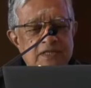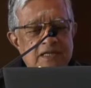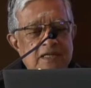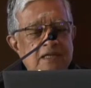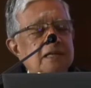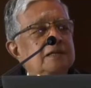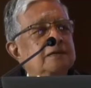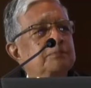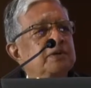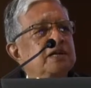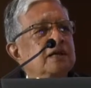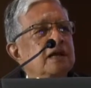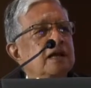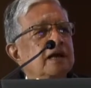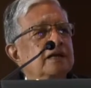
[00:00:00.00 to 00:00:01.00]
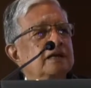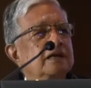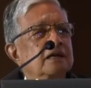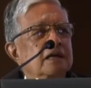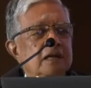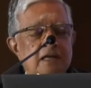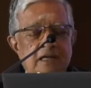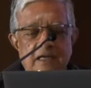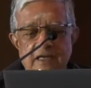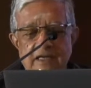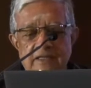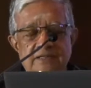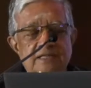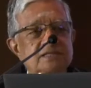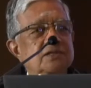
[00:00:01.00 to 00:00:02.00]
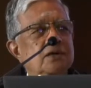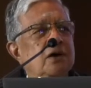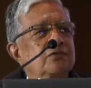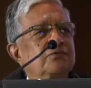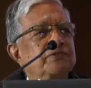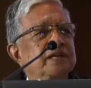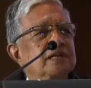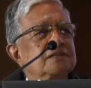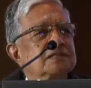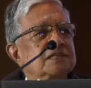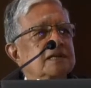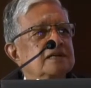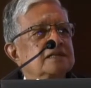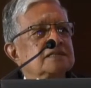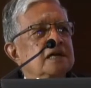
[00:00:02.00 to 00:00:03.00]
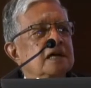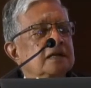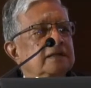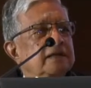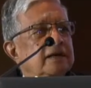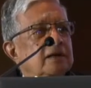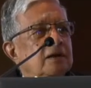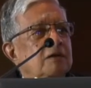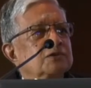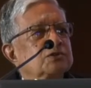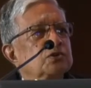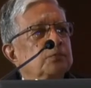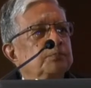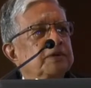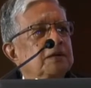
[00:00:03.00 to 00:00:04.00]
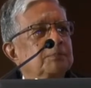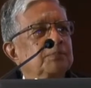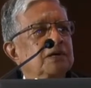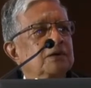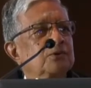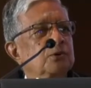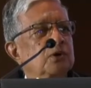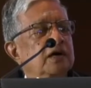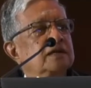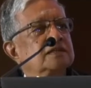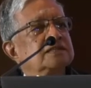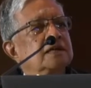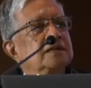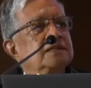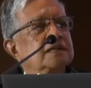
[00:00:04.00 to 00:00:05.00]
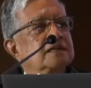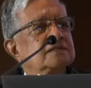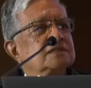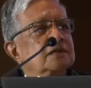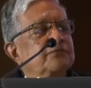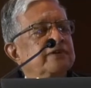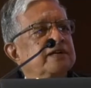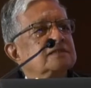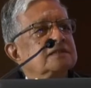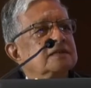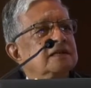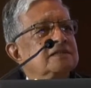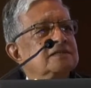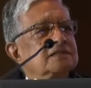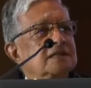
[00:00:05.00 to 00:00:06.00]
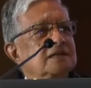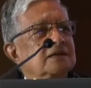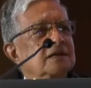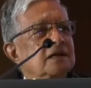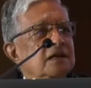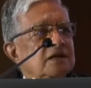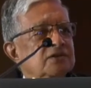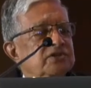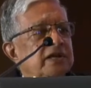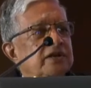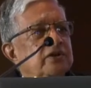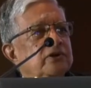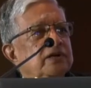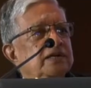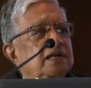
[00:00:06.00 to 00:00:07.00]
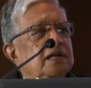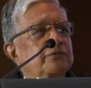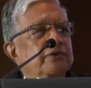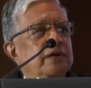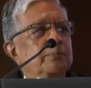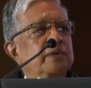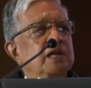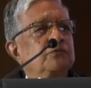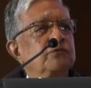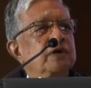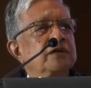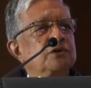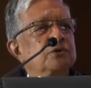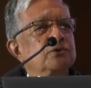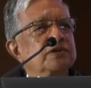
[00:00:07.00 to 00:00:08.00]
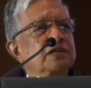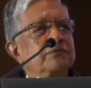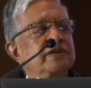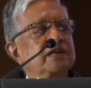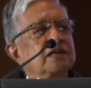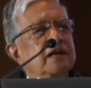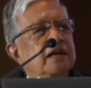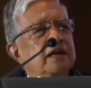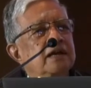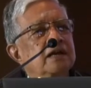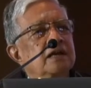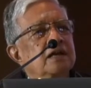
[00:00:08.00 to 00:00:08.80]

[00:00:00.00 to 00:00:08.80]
thing in the PKI, this conference is there are also people who are centers of excellence in security from NYU giving a